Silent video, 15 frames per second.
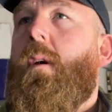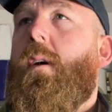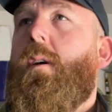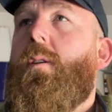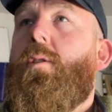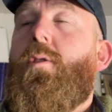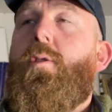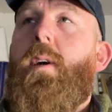
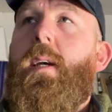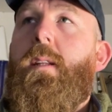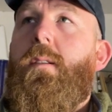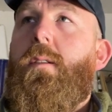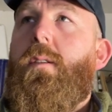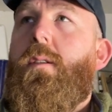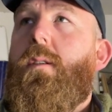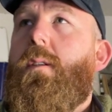
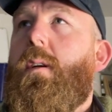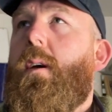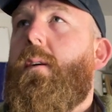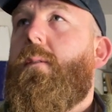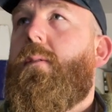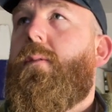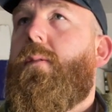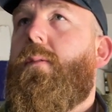constraints
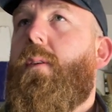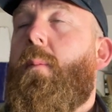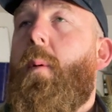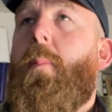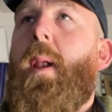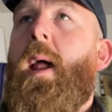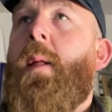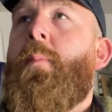from
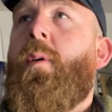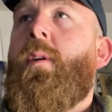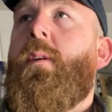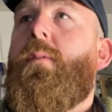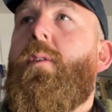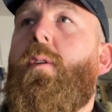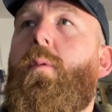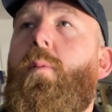a planning
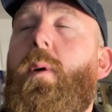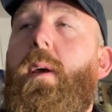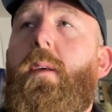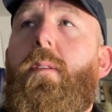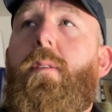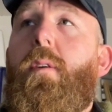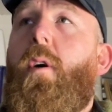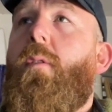point of view
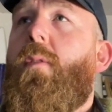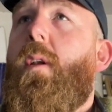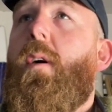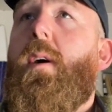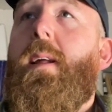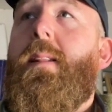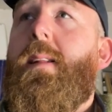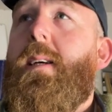with
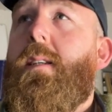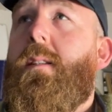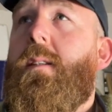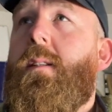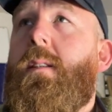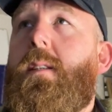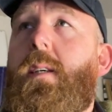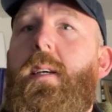overlooking
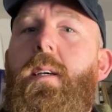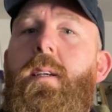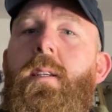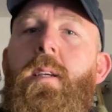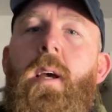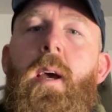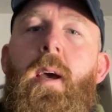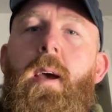distances,